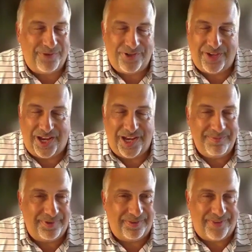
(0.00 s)
for your
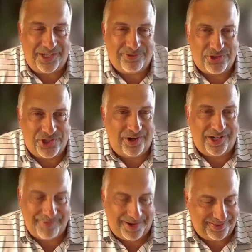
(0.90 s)
time, and thanks for
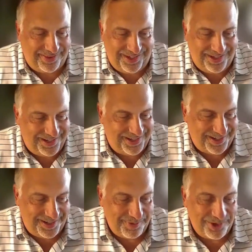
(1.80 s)
sharing about the
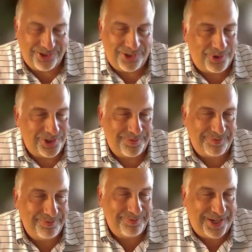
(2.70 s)
emergency worship
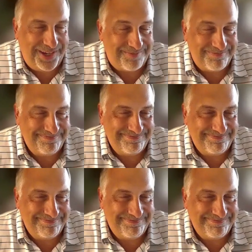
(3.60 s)
kit.